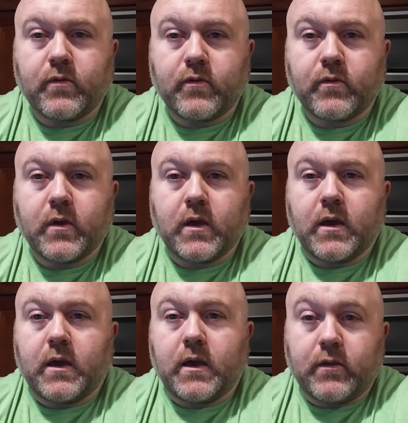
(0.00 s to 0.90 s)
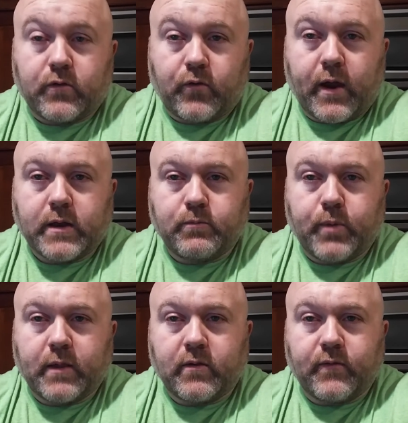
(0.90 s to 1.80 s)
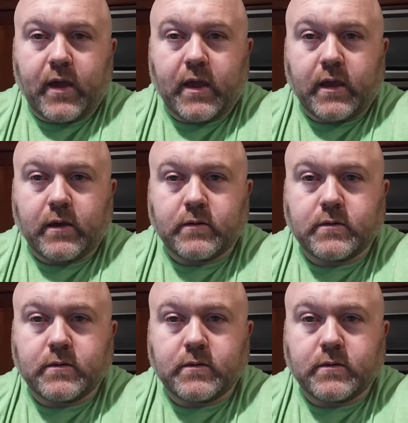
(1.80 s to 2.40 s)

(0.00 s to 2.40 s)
in, in Scranton, Pennsylvania.